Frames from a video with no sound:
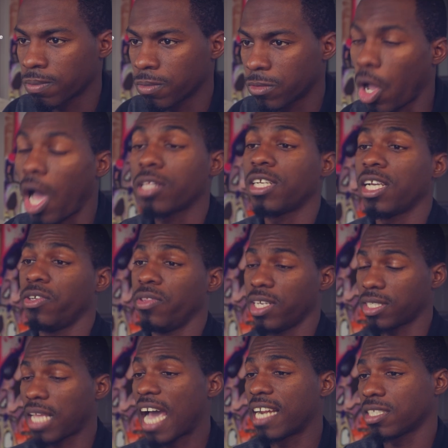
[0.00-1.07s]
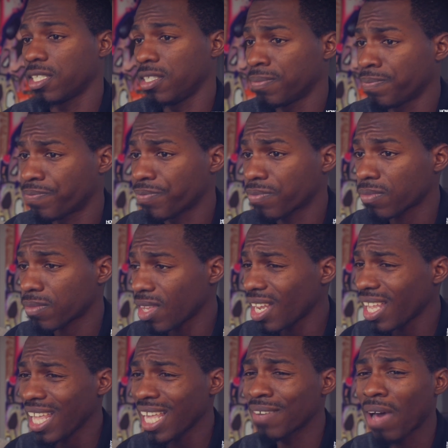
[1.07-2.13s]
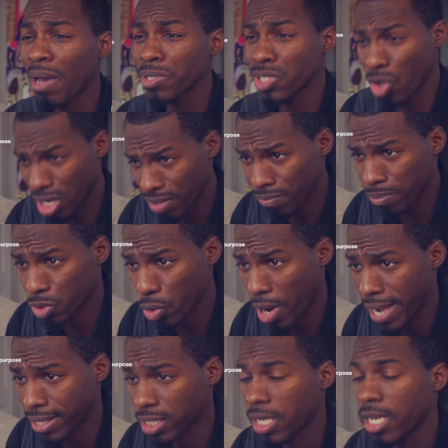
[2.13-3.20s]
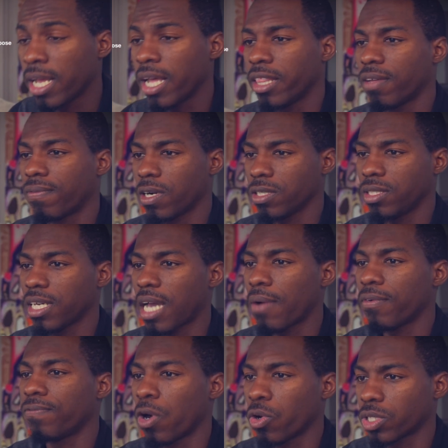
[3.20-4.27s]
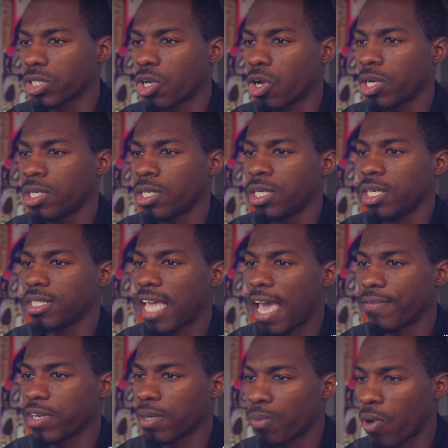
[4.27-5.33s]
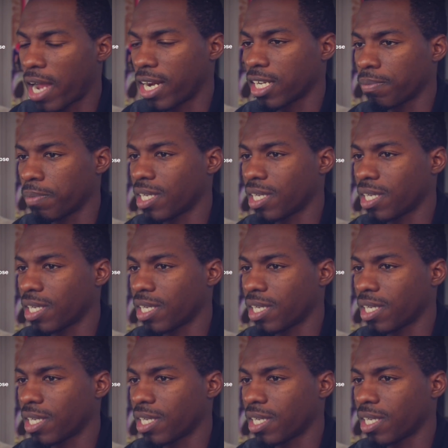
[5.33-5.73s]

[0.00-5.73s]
So I'll tell you this honestly. If I was starting from scratch, the first thing I would focus on is having a product.